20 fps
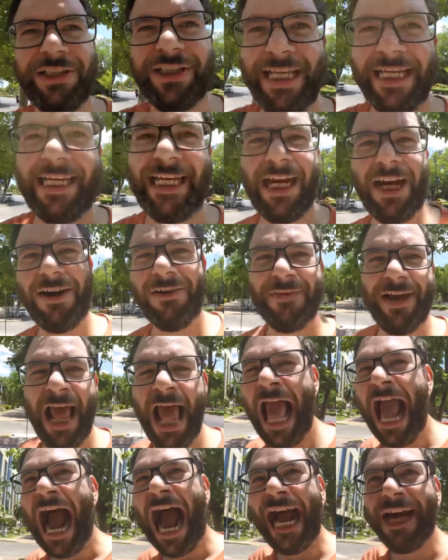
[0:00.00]
to take care of it.
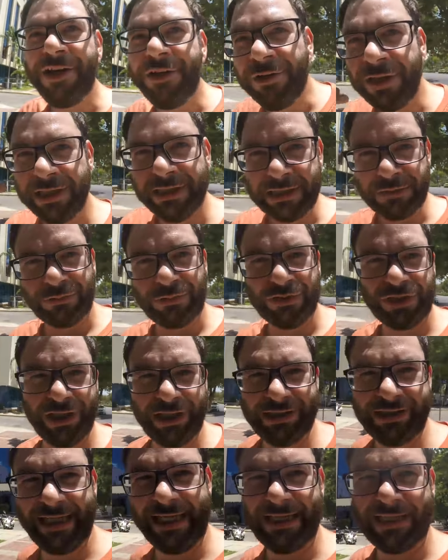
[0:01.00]
I knew that this was
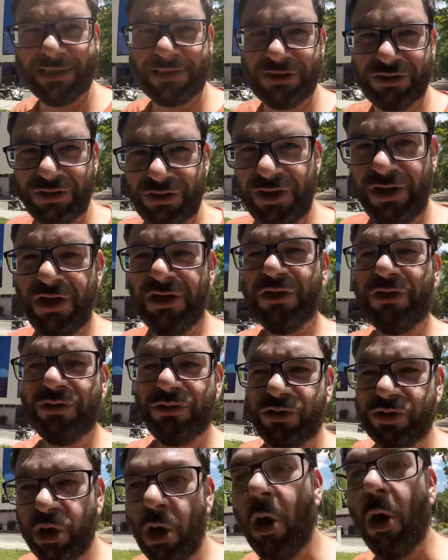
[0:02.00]
going to take its
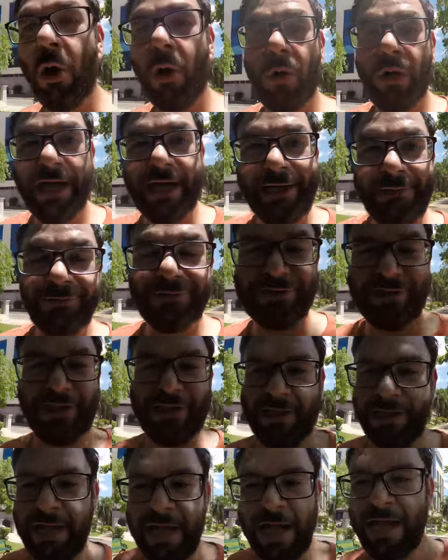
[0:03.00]
toll and it was
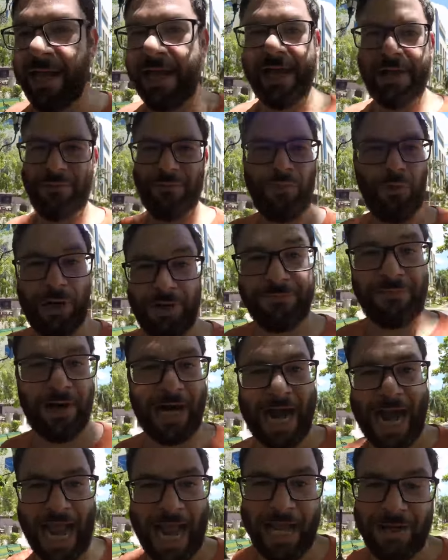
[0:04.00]
going to, whatever
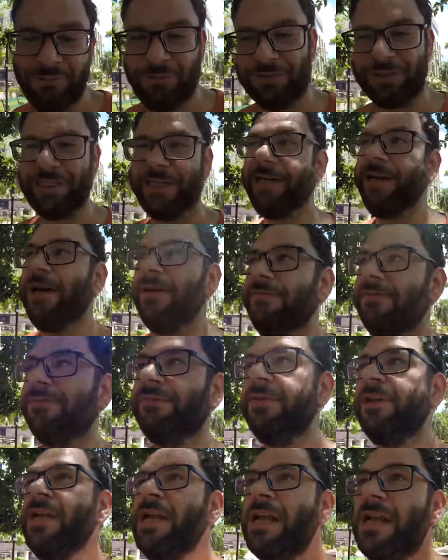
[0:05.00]
I had wasn't enough.
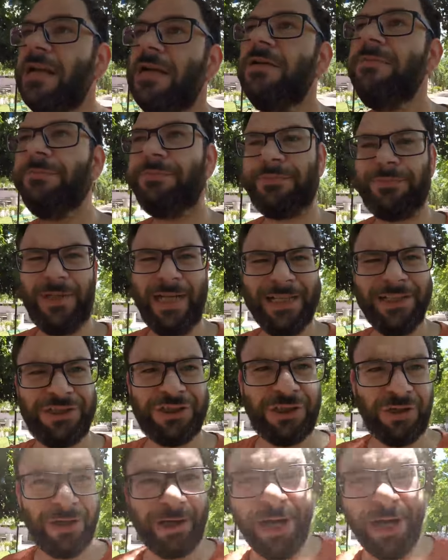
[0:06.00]
And sure